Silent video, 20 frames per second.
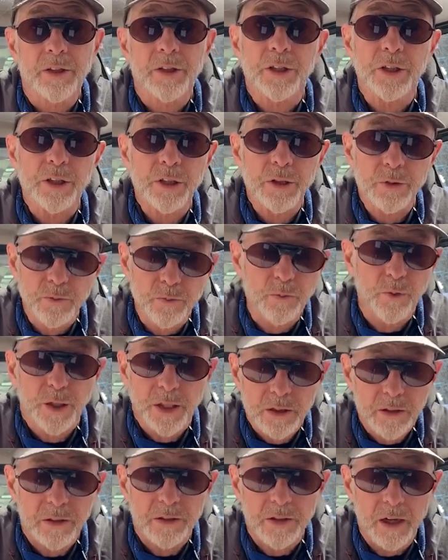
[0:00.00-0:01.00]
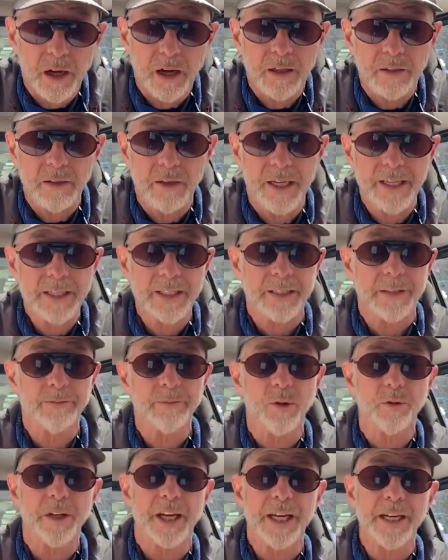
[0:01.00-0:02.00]
You will not like it,
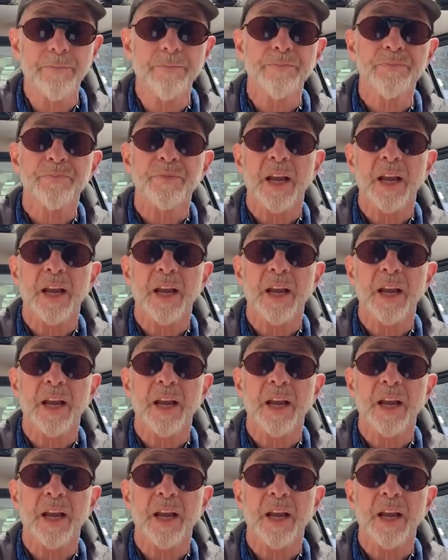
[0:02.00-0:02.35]
okay?